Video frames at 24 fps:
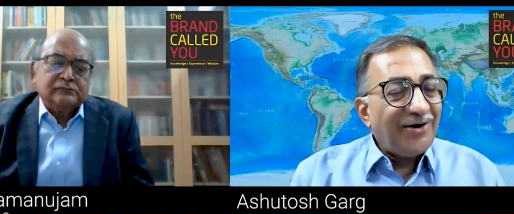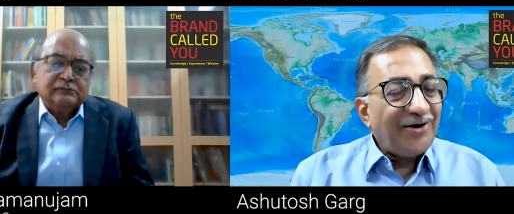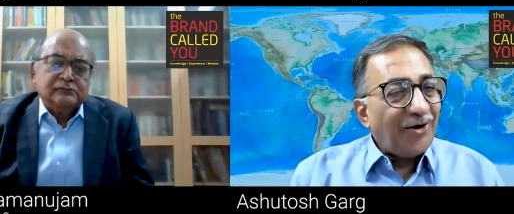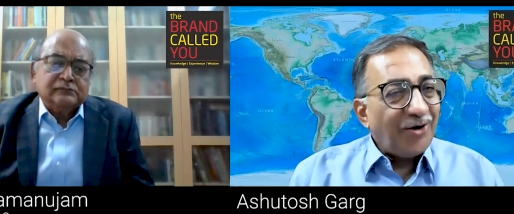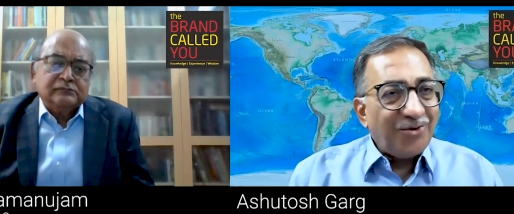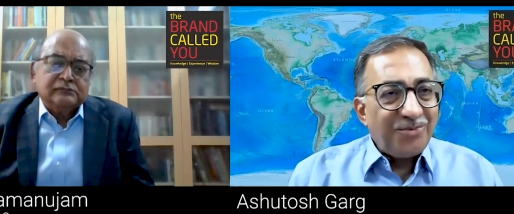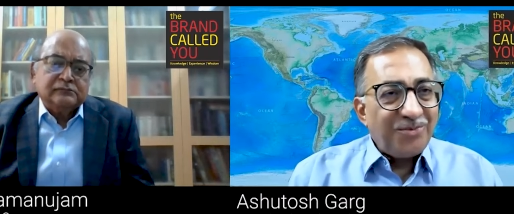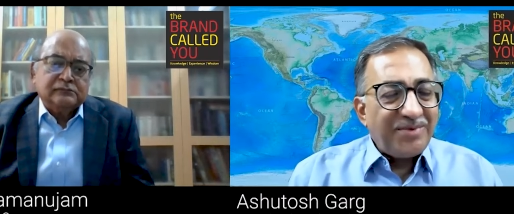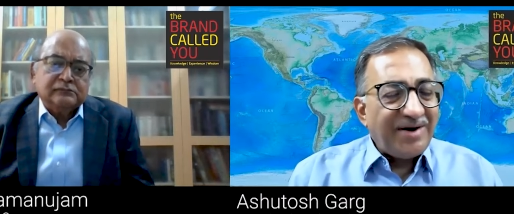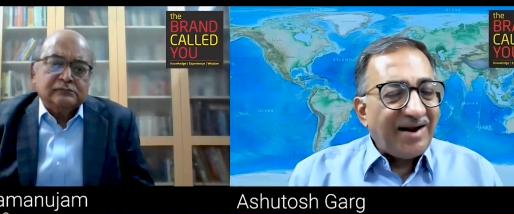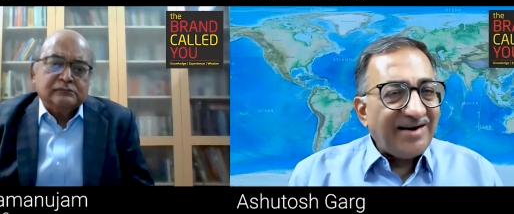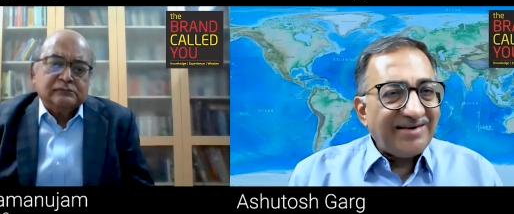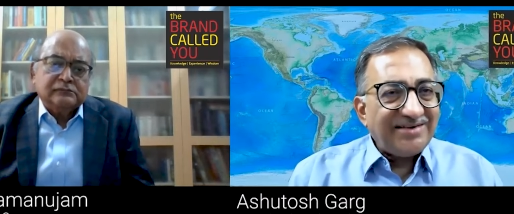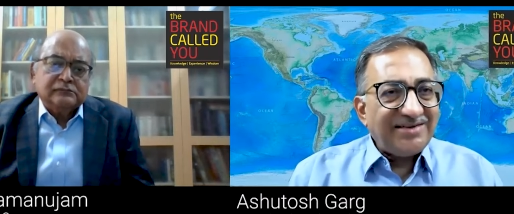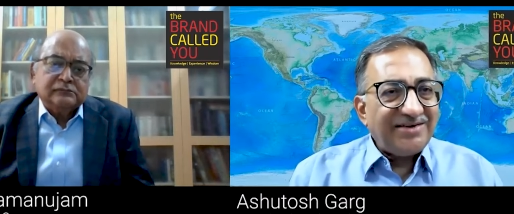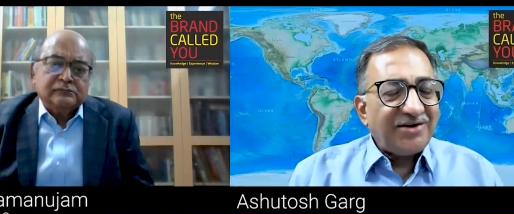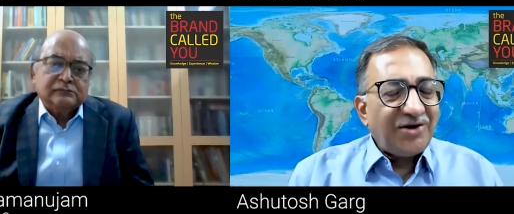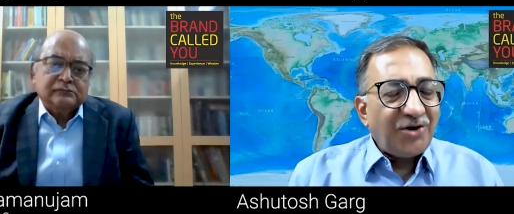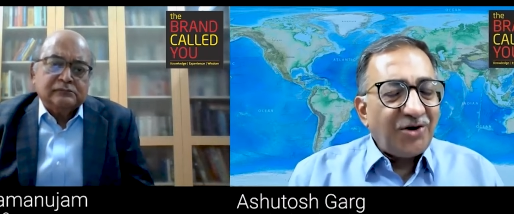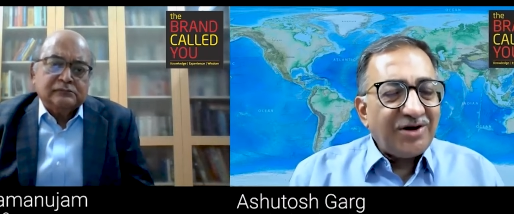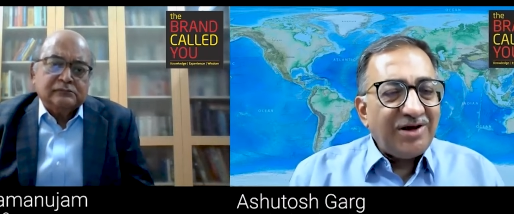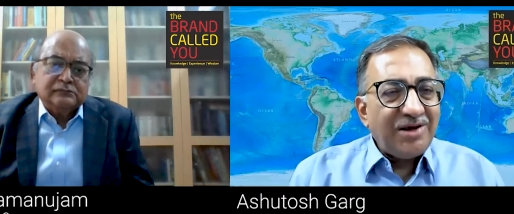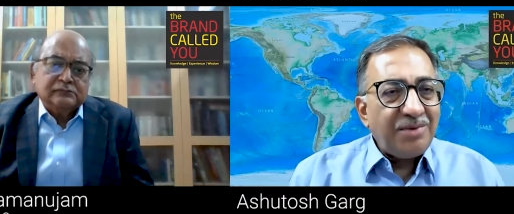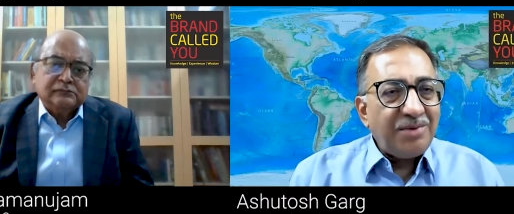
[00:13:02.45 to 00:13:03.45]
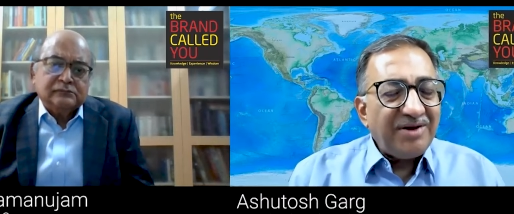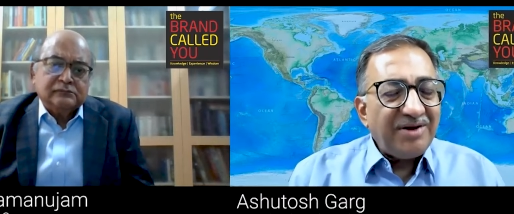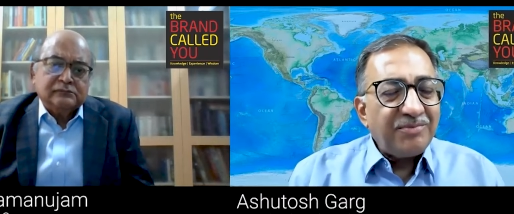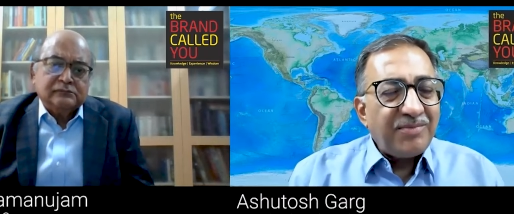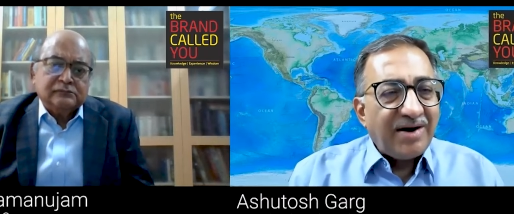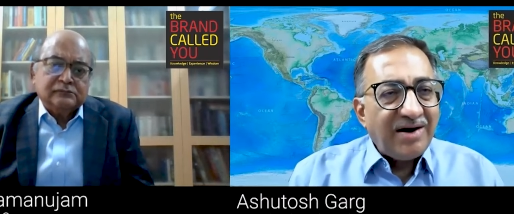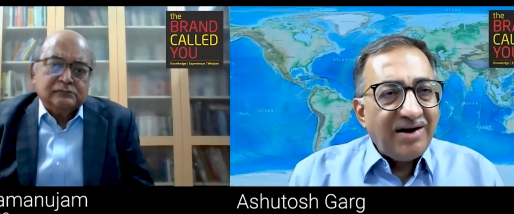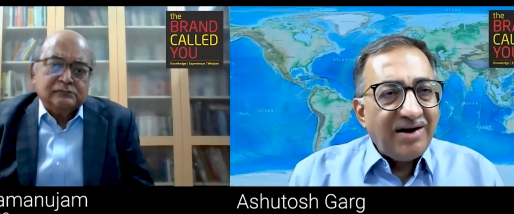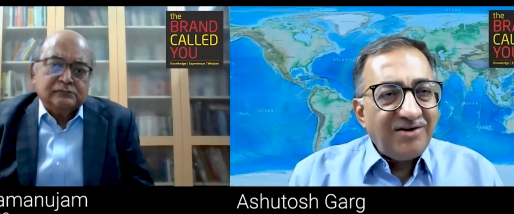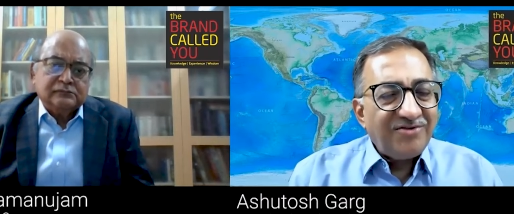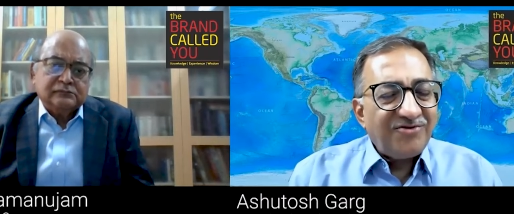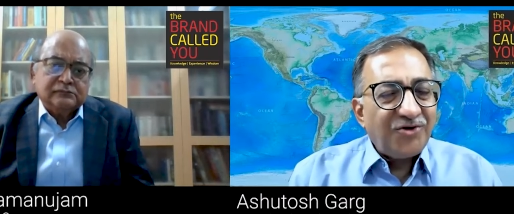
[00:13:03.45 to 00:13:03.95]
Speaker 1: a lot of brands are now keeping
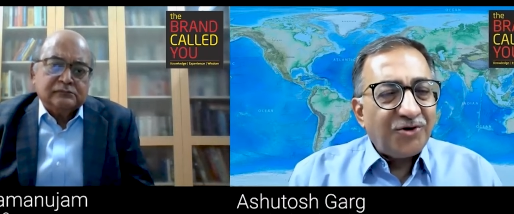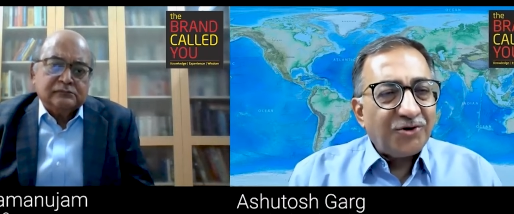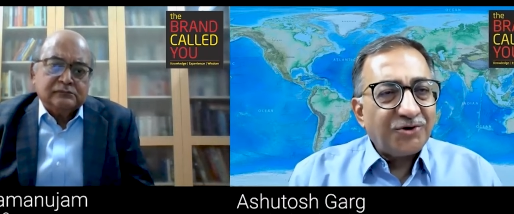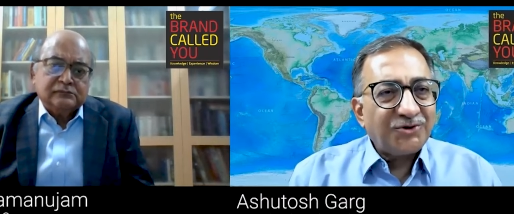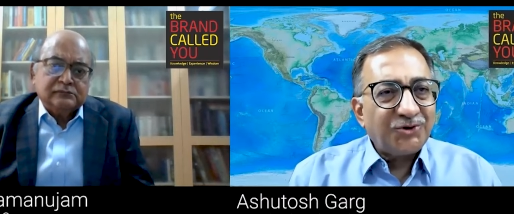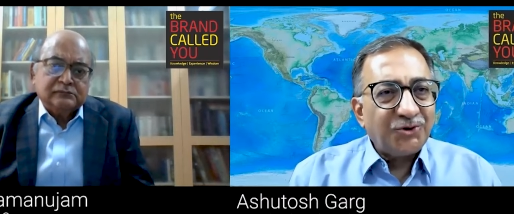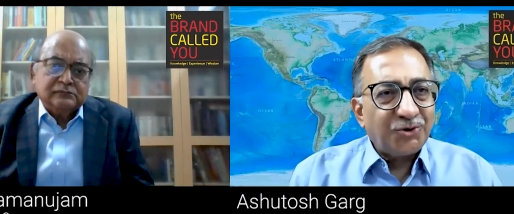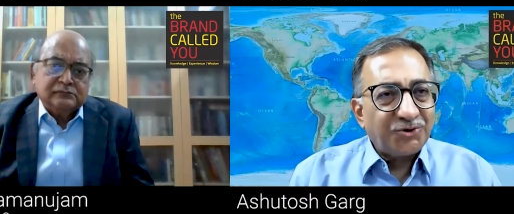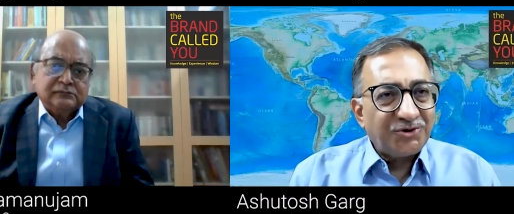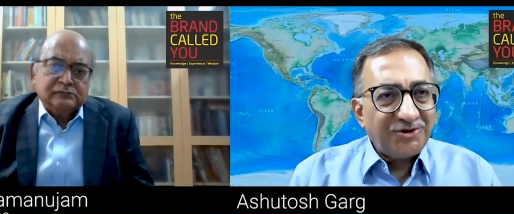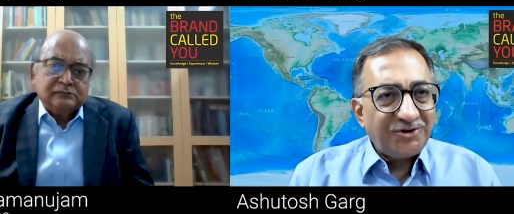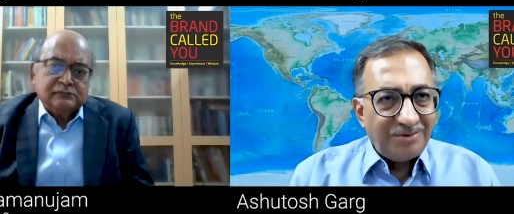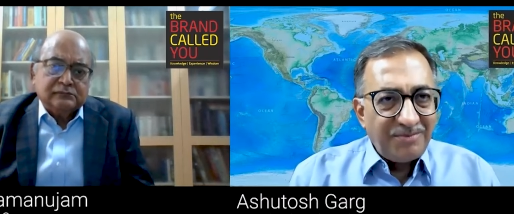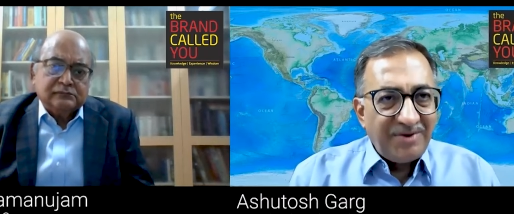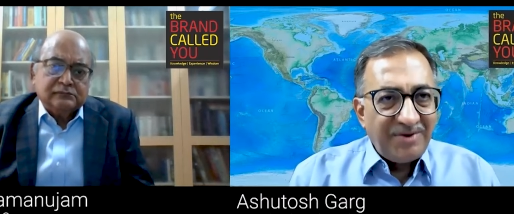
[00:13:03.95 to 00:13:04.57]
money for social